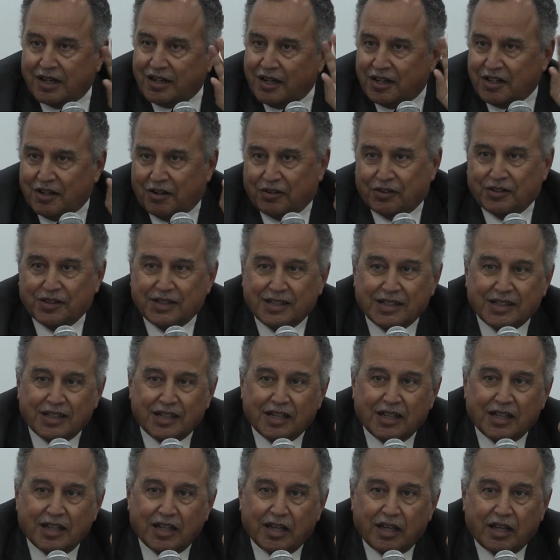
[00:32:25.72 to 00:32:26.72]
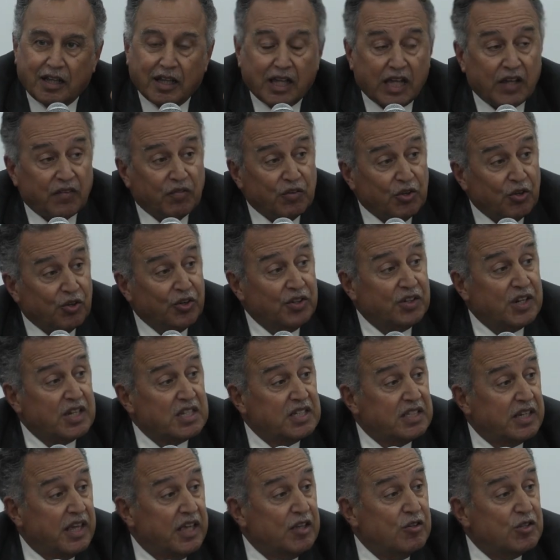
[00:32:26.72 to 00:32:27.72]
No, no, no. If you're going
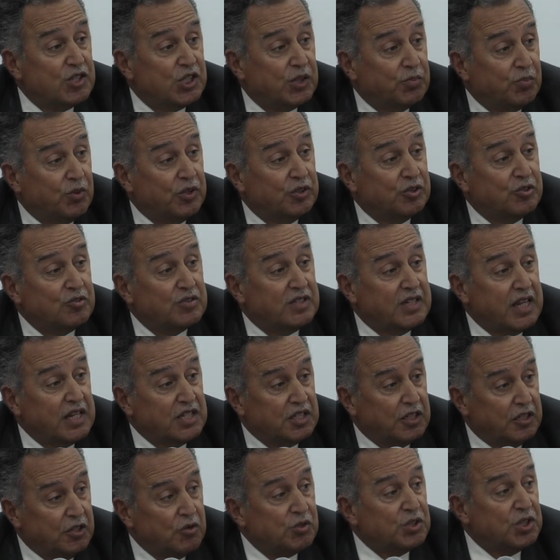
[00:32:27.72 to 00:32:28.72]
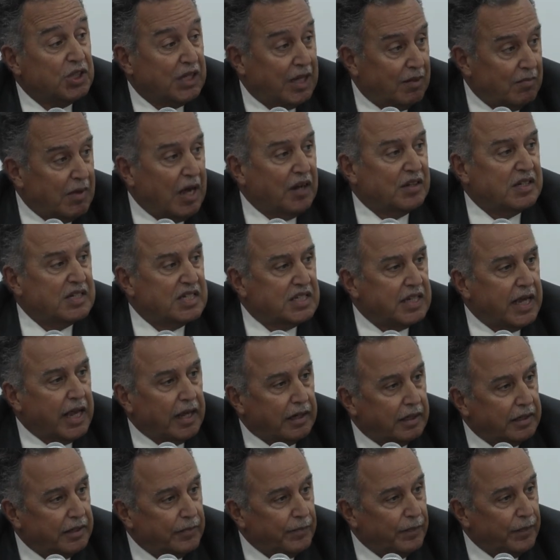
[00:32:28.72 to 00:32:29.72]
to say you support a two-state solution, come out and say
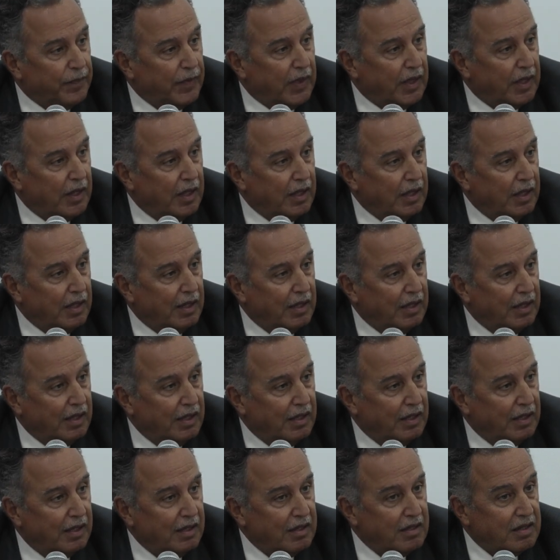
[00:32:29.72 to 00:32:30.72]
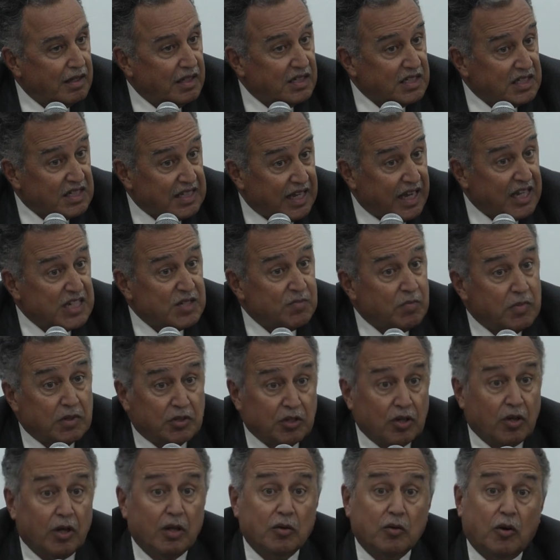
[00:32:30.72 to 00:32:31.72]
it. Say it's,
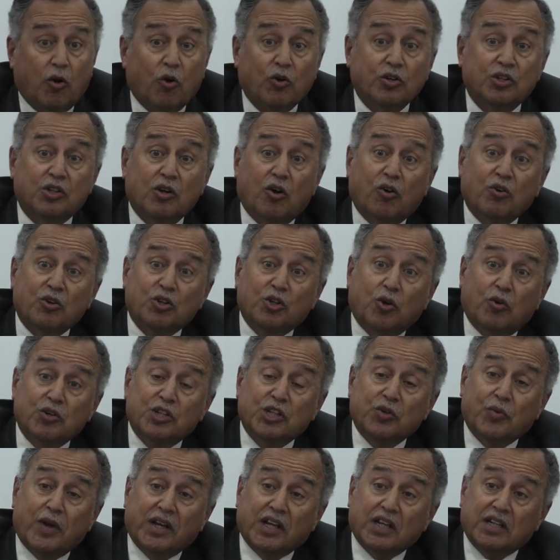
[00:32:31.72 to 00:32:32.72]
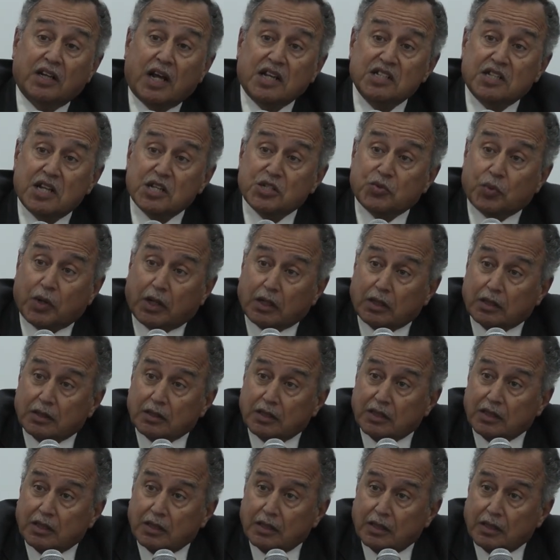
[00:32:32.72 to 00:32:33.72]
or don't you recognize Israel?
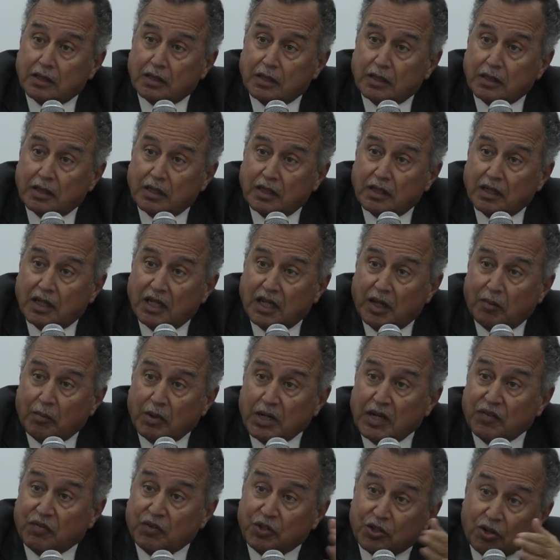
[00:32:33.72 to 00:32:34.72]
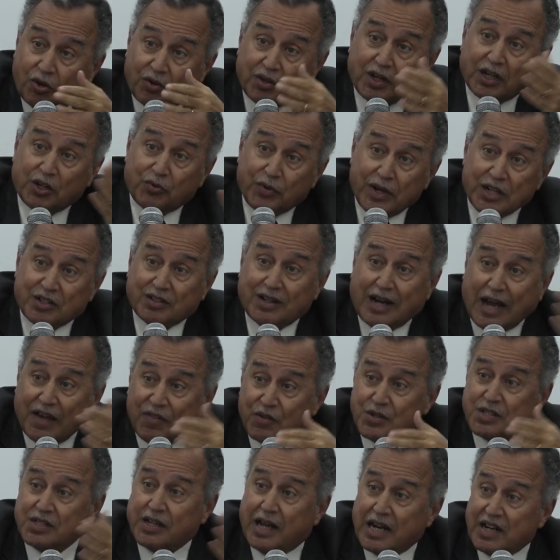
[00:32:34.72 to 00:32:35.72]
I mean, if you don't agree to
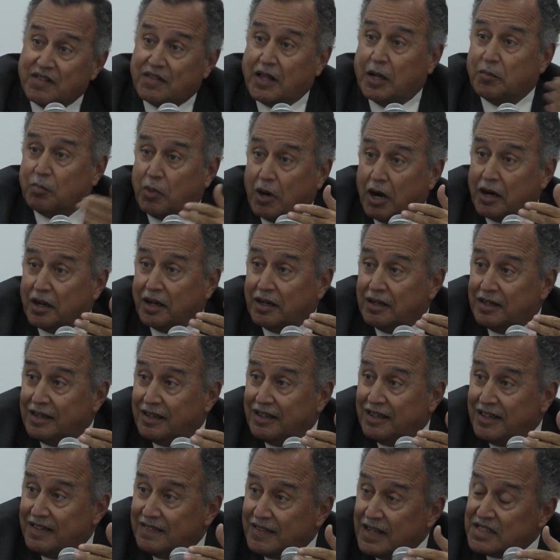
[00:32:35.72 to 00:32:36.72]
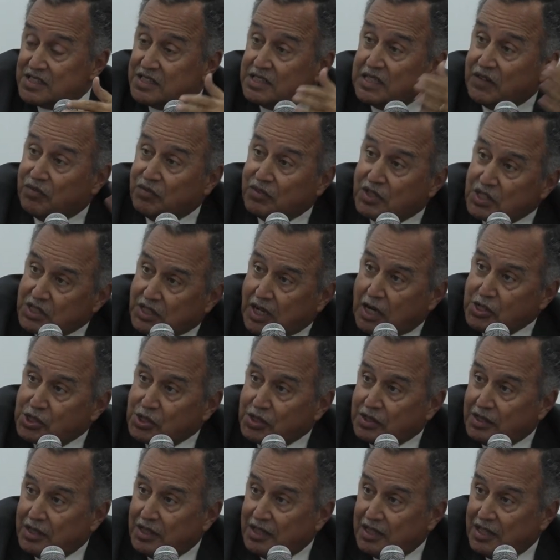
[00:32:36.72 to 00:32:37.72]
either side of that bargain, that's a different
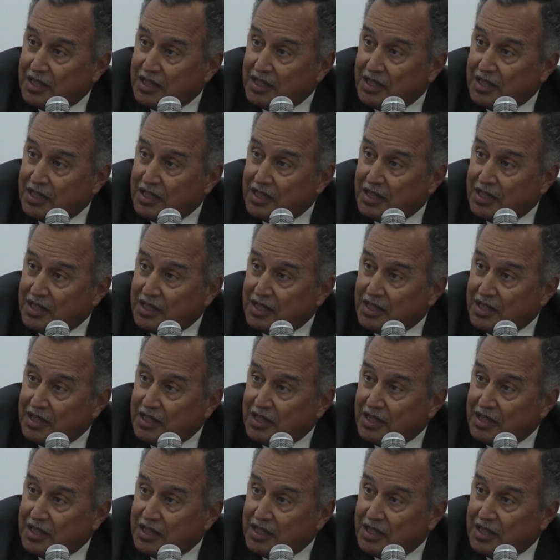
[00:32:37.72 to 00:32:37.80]
discussion.